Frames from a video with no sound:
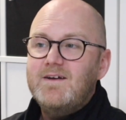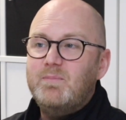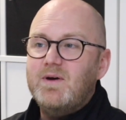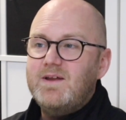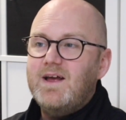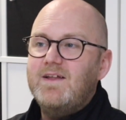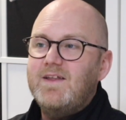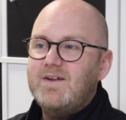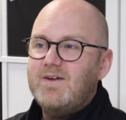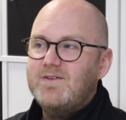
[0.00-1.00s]
But they
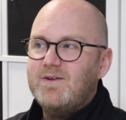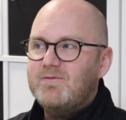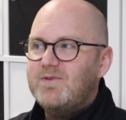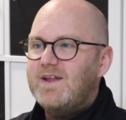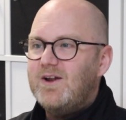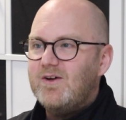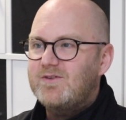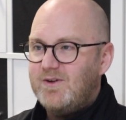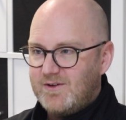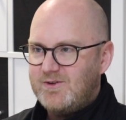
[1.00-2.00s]
don't. I don't think they
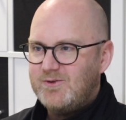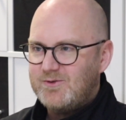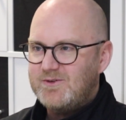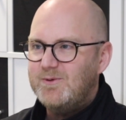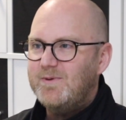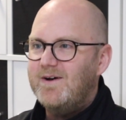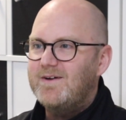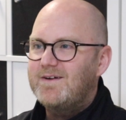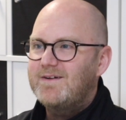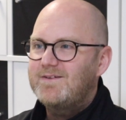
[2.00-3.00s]
last. Does yours still
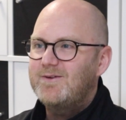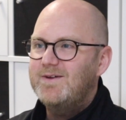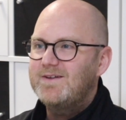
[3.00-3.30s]
work? 2 years